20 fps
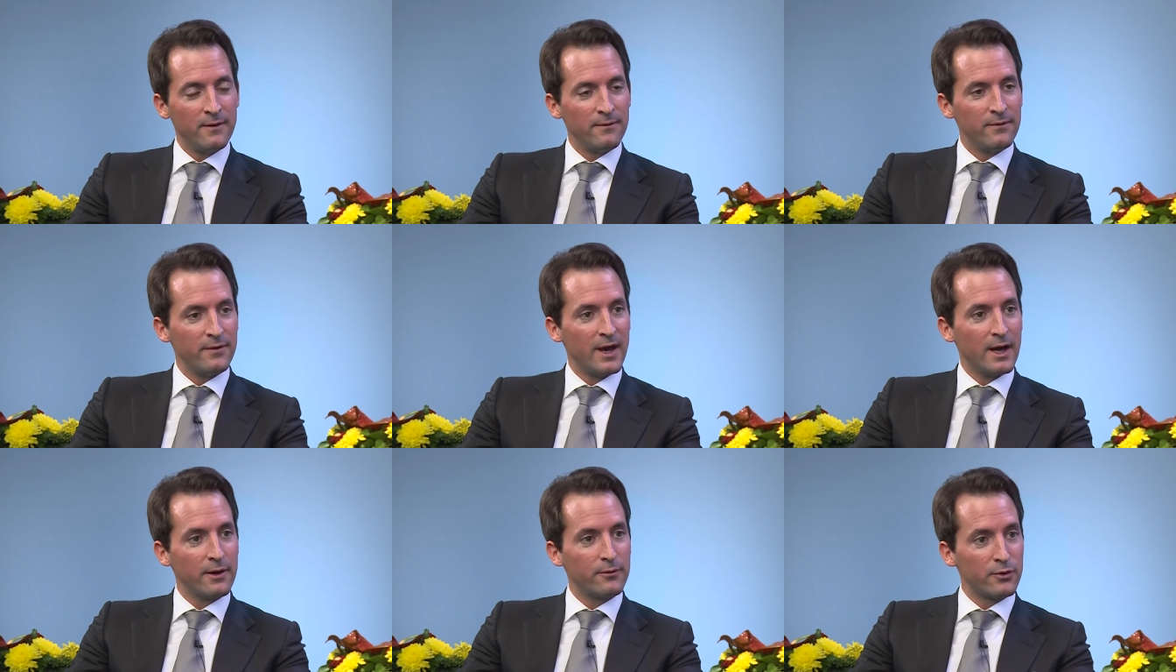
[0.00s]

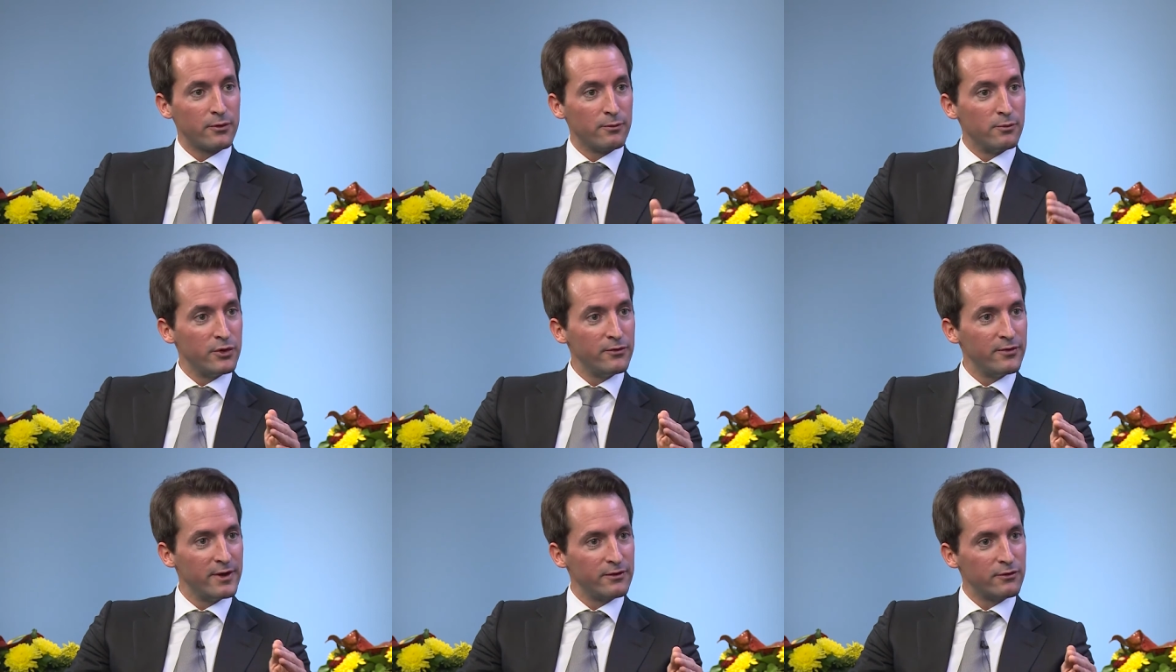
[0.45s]
Now we're
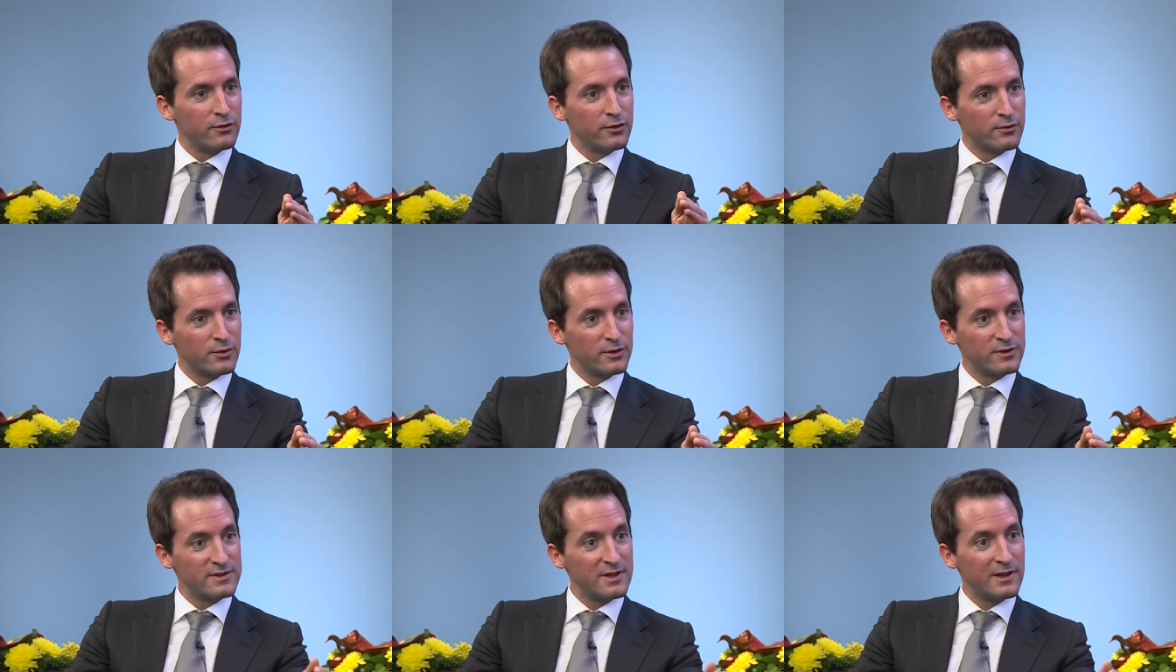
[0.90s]
moving
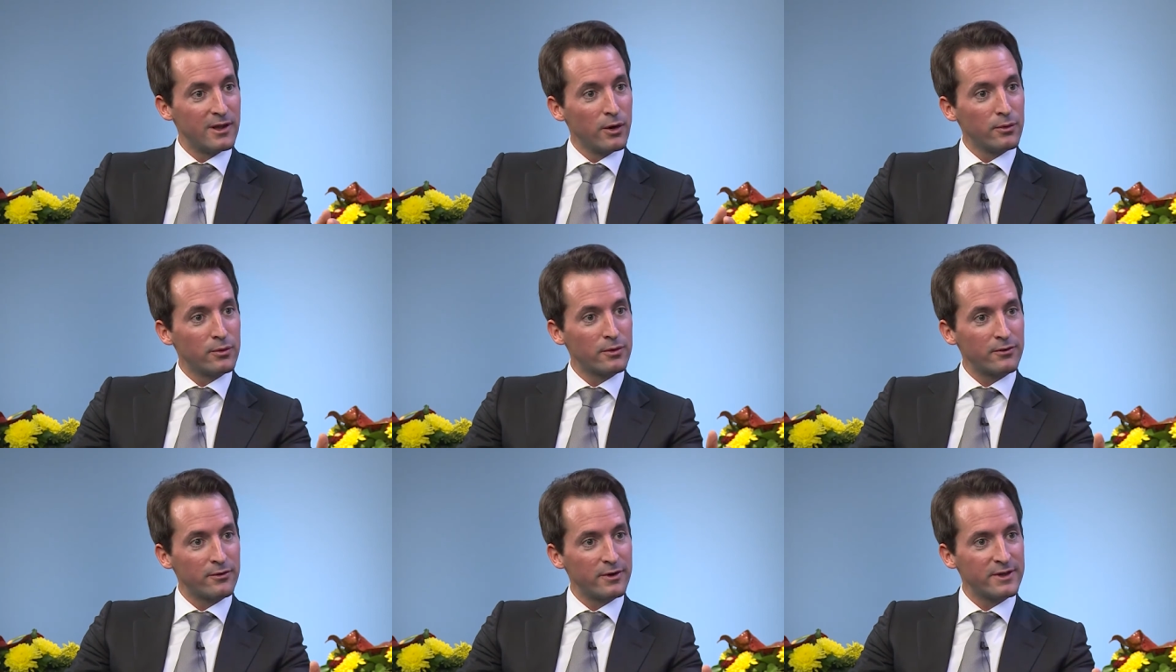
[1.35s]
towards
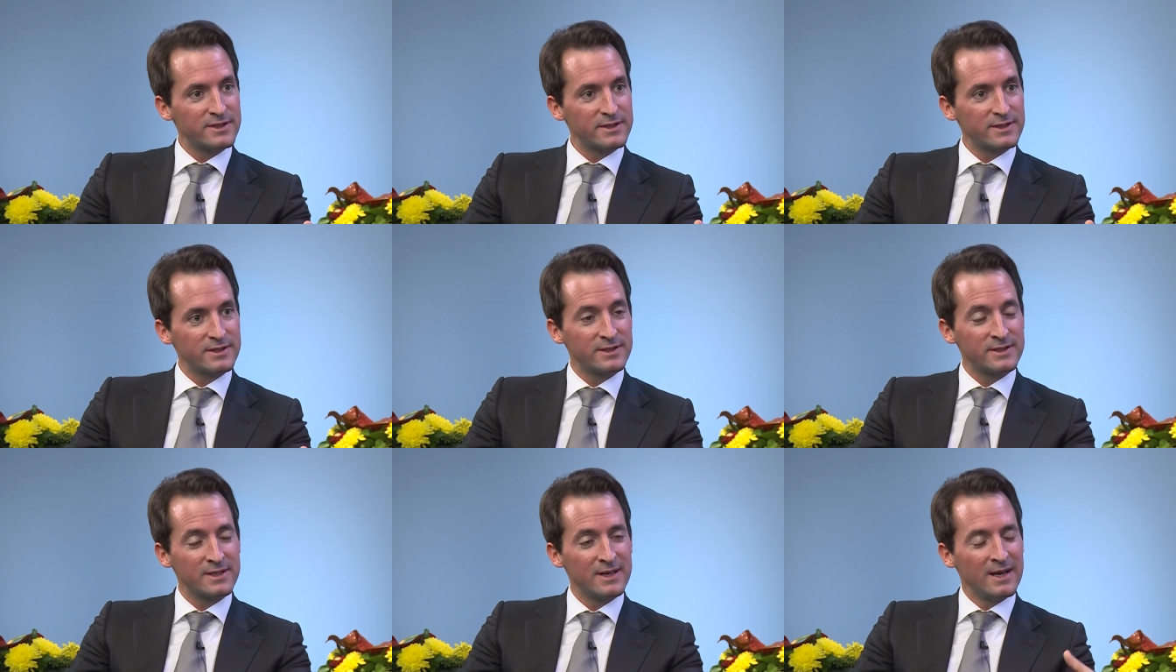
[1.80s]
lower
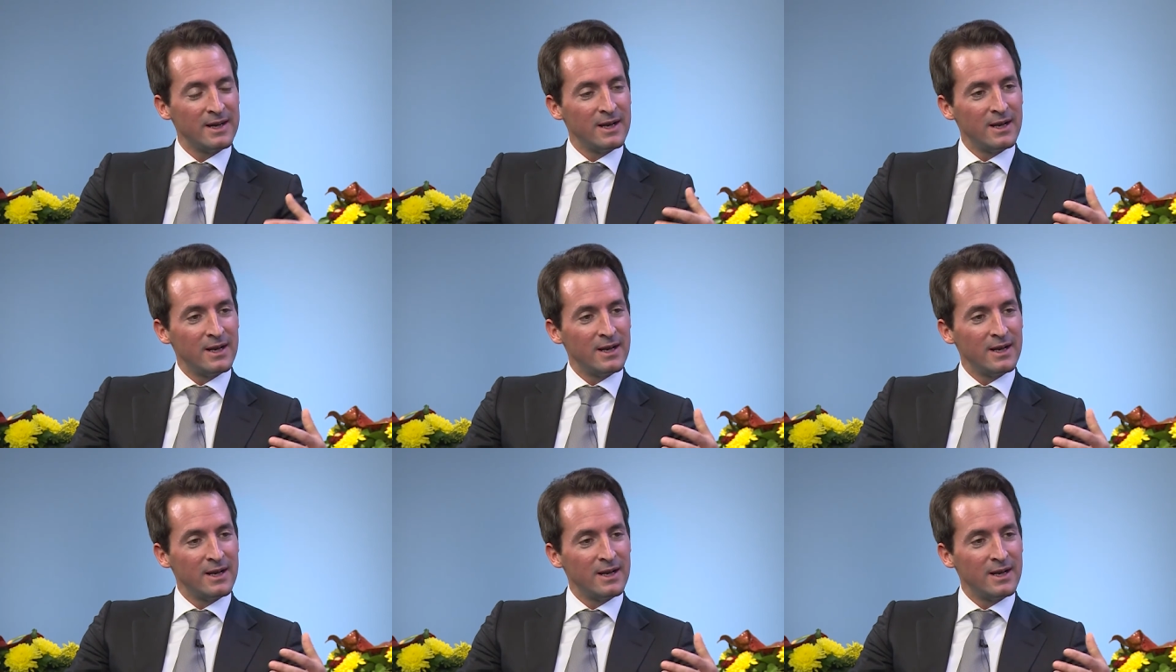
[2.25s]
risks.